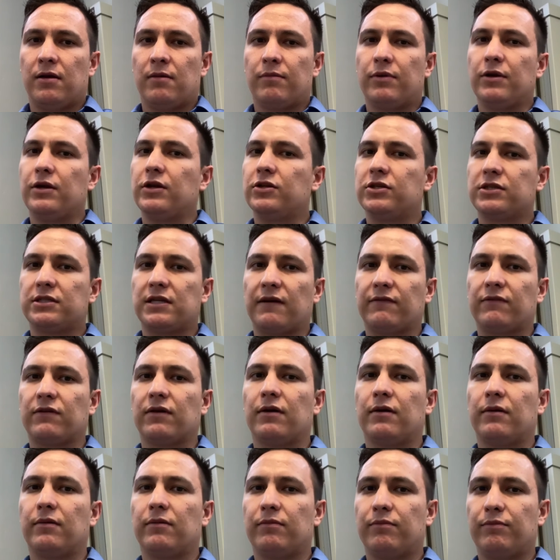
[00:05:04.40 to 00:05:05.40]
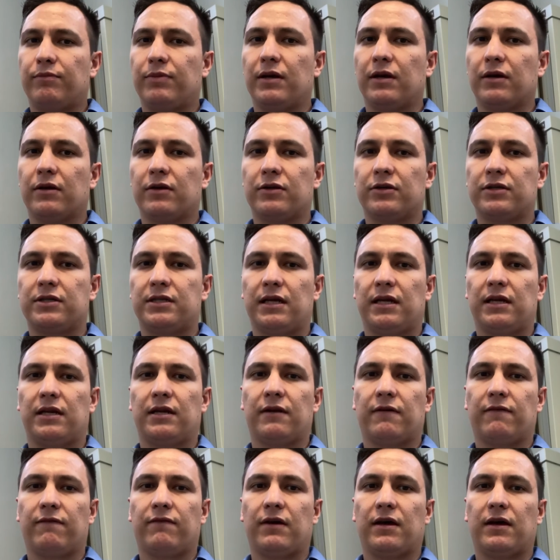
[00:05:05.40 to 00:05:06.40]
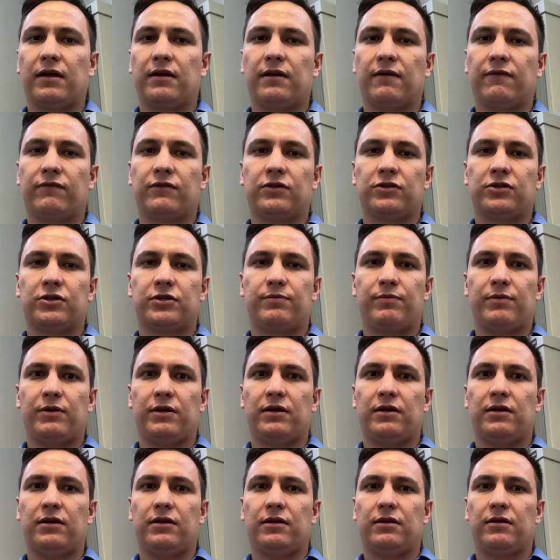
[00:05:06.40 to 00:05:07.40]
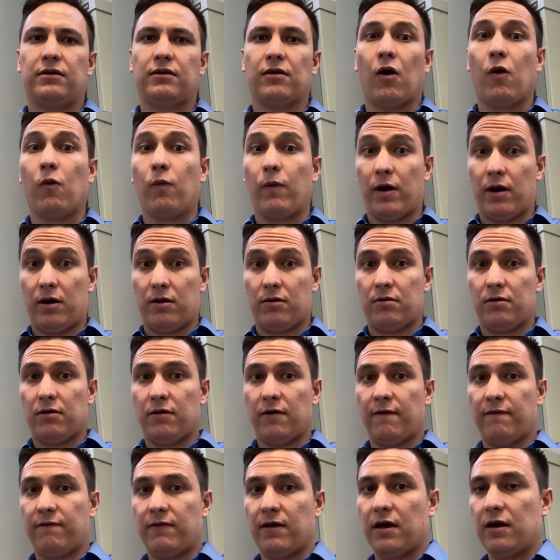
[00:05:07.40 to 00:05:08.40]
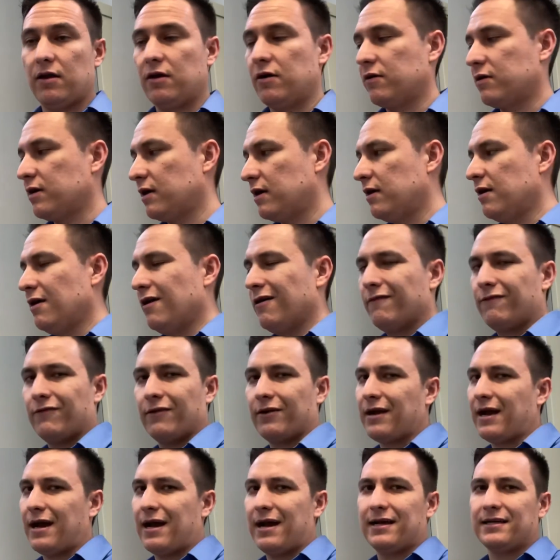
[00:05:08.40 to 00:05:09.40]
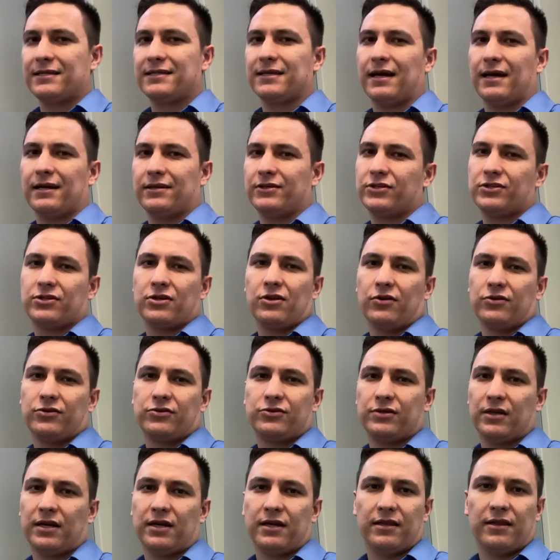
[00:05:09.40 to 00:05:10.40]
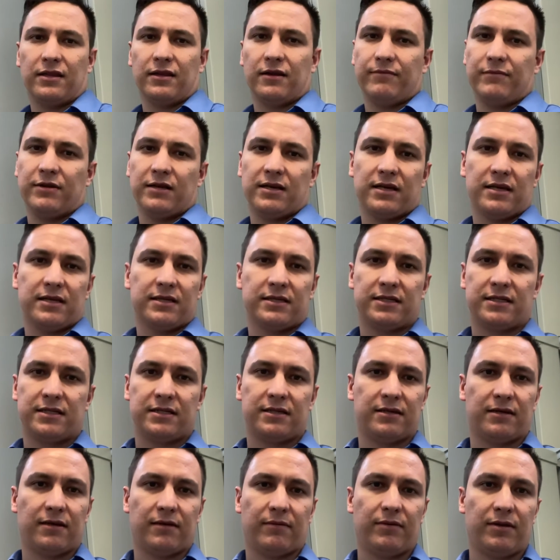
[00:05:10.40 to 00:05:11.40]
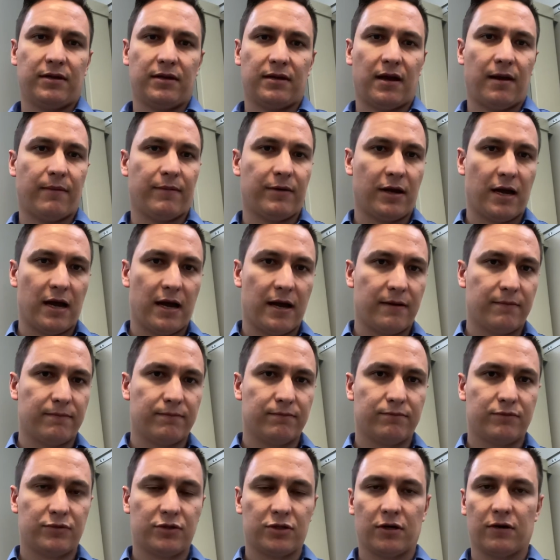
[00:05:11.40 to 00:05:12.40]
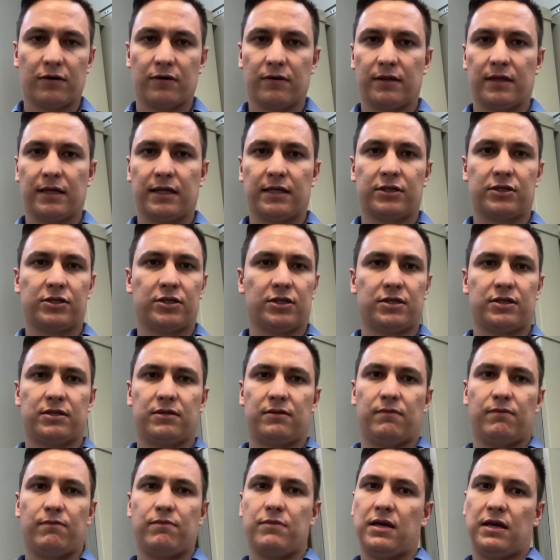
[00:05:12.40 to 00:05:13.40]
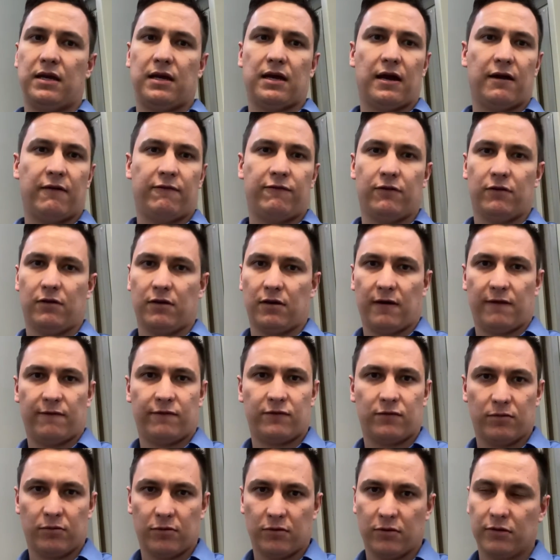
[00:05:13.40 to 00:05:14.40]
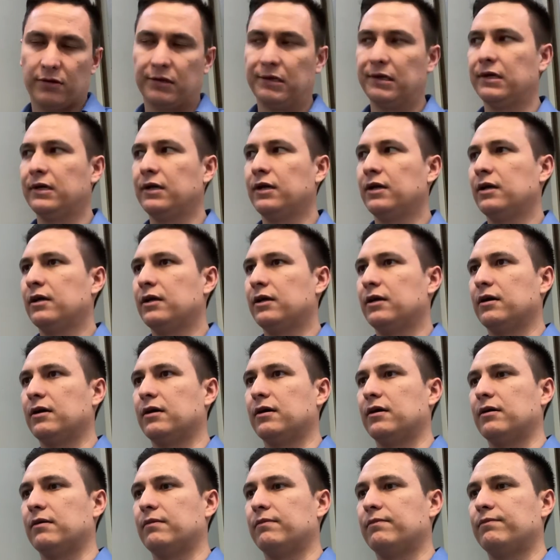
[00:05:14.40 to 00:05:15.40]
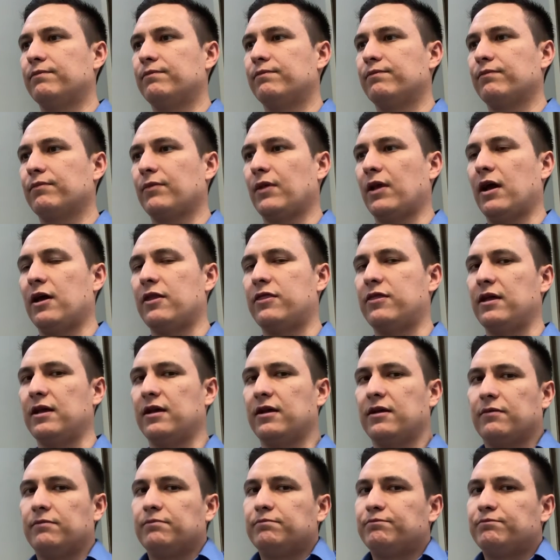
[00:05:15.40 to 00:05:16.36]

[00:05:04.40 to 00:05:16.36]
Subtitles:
but you just have to be understanding of that. And you have to just be aware of that, okay? For guys, I just go straight in there because, I mean, I'm a guy. So that's just me. I feel comfortable. I think